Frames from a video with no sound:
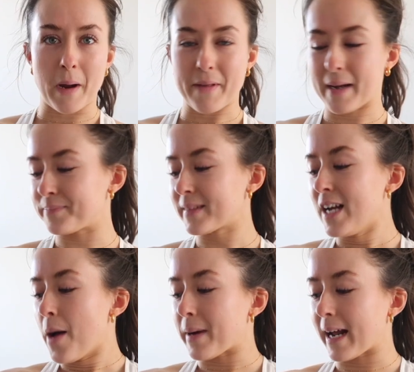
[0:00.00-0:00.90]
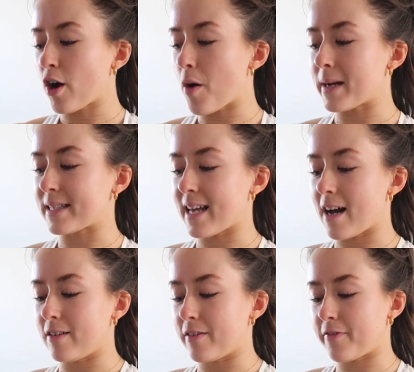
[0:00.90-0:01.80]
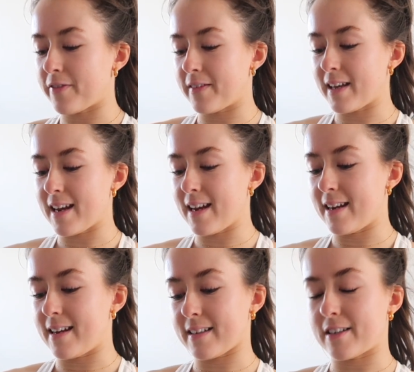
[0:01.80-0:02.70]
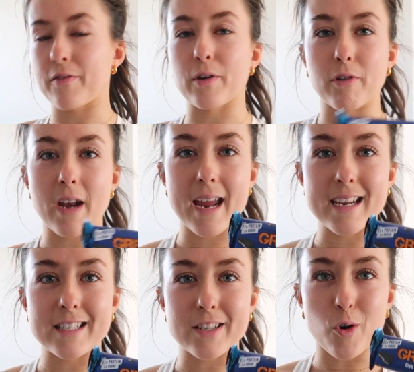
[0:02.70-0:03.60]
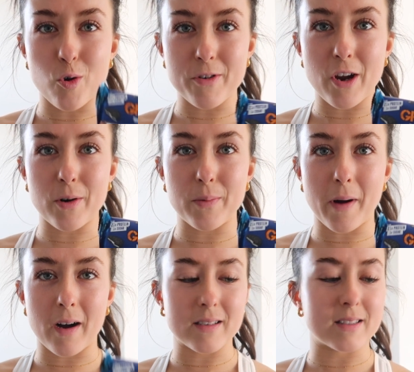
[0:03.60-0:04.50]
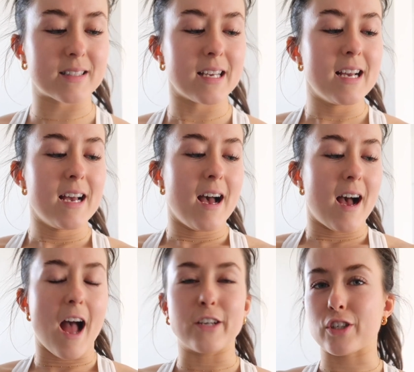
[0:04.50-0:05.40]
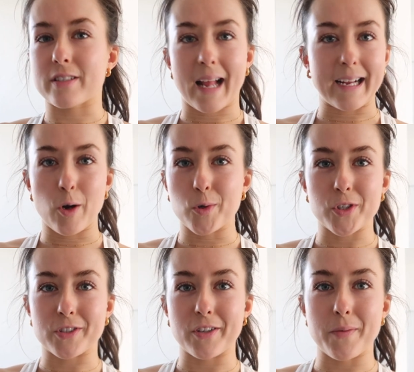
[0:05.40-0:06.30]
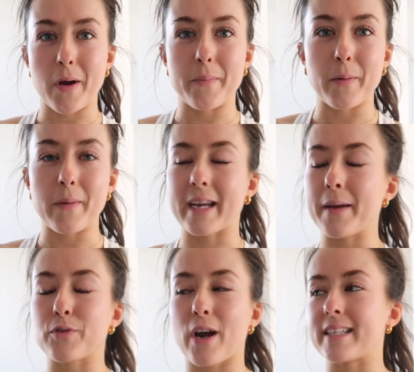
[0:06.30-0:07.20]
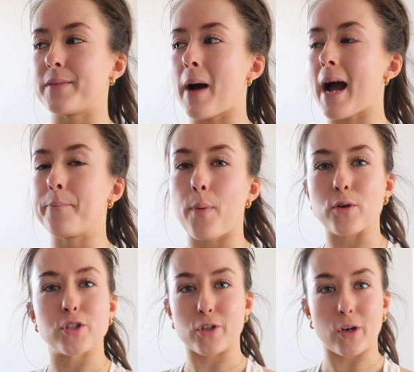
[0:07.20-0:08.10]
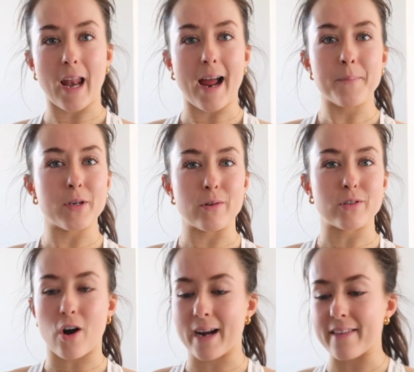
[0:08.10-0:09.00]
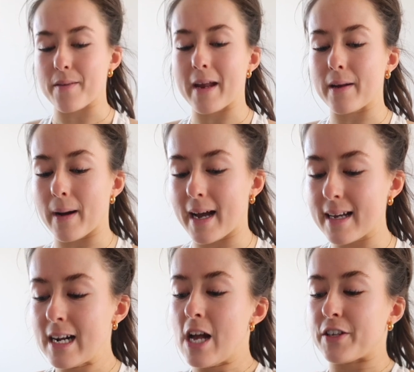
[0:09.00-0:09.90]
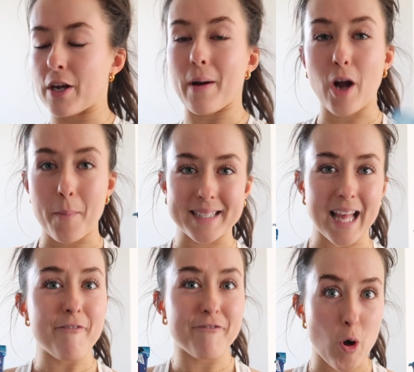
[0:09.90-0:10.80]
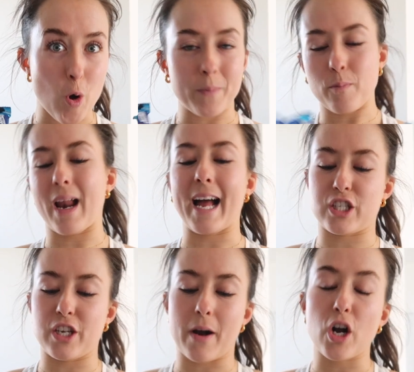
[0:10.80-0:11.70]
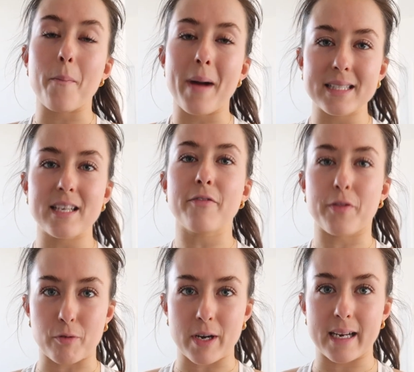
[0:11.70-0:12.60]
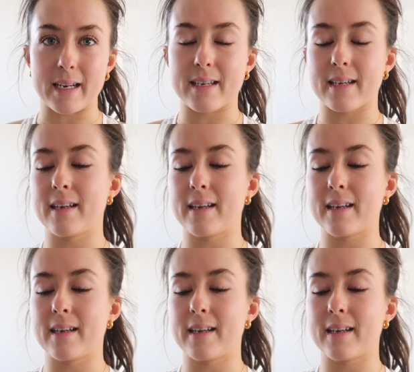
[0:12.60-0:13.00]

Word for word: about that. But I got myself the, so the grenades, the Oreo bars are just like gold dust at the moment. We keep trying to buy boxes online, but you can't get them anywhere. So I got myself four. Well, actually no, I got myself three.